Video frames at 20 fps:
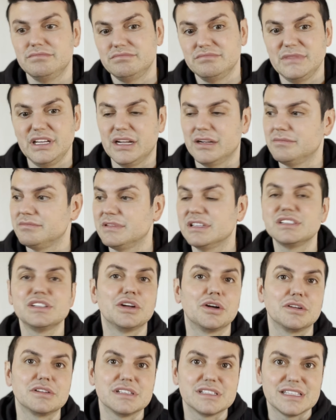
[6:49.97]
You know, it doesn't
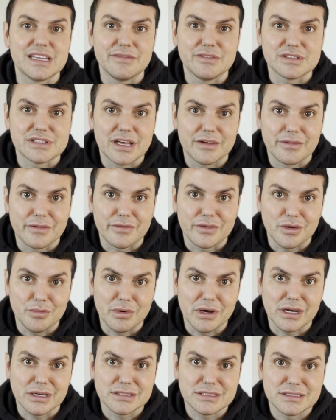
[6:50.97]
hurt to save yourself a few
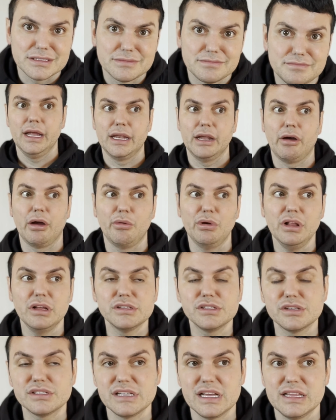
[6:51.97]
bucks. Now, I will
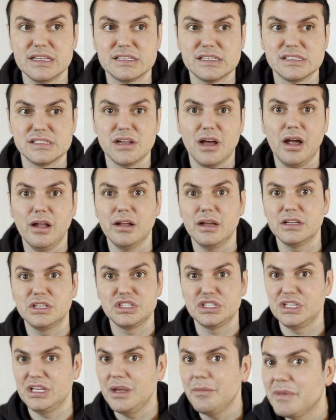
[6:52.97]
also say this is not a
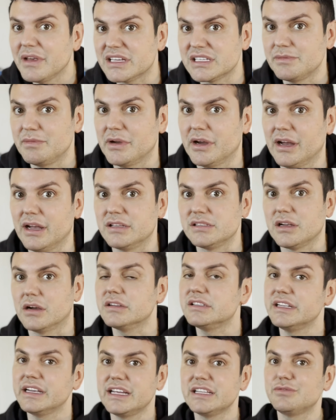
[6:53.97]
cheap experience. Our
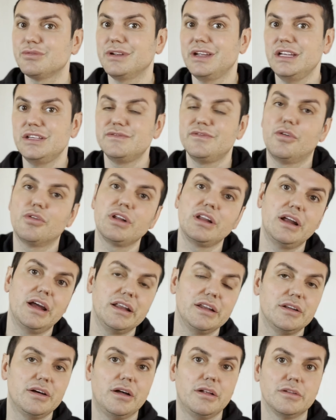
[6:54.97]
tickets were each
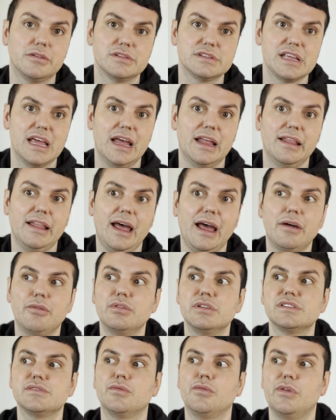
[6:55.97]
$49, and that
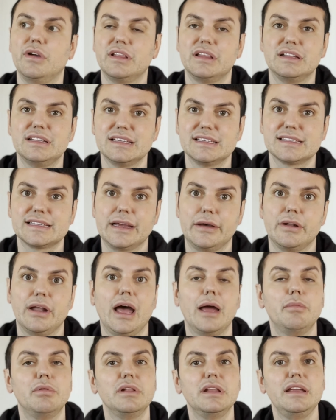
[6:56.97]
was with the discount.
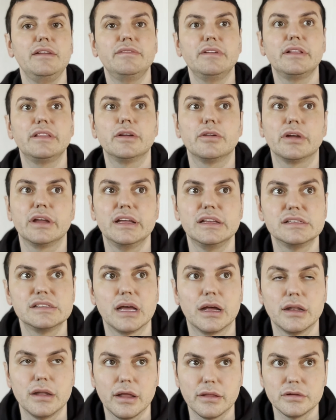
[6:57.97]
I believe that there is
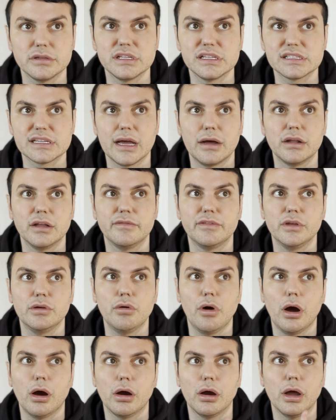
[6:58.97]
another discount if you
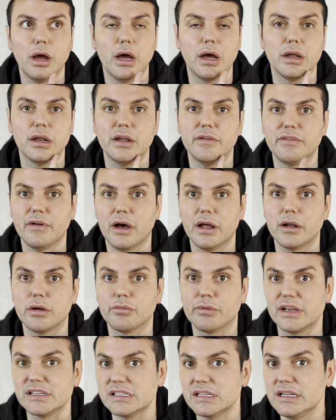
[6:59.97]
are a Nevada
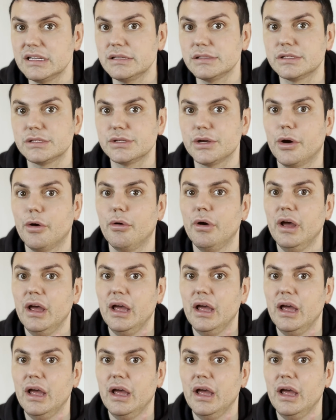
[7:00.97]
resident, so